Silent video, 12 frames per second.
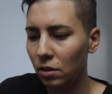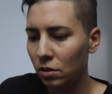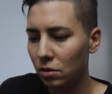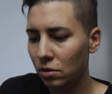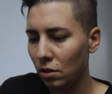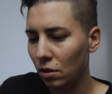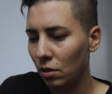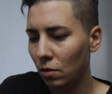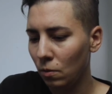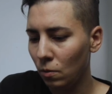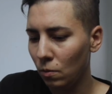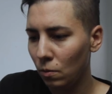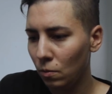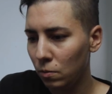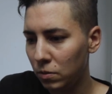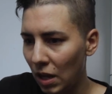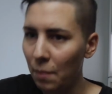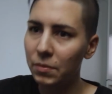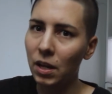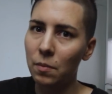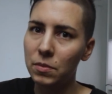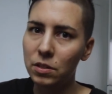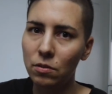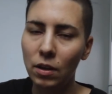So
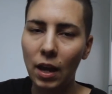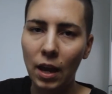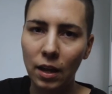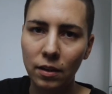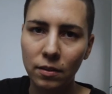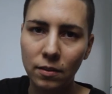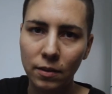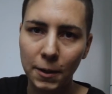sometimes you can't